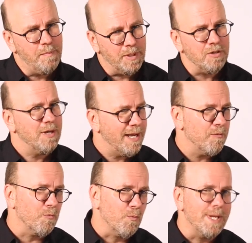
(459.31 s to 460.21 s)
but you're not
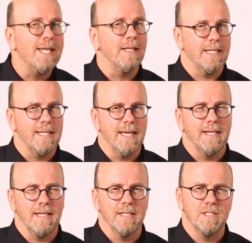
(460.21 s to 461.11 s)
really
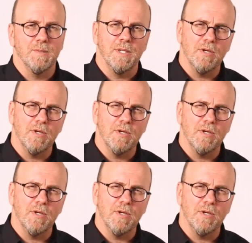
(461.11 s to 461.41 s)
getting into it.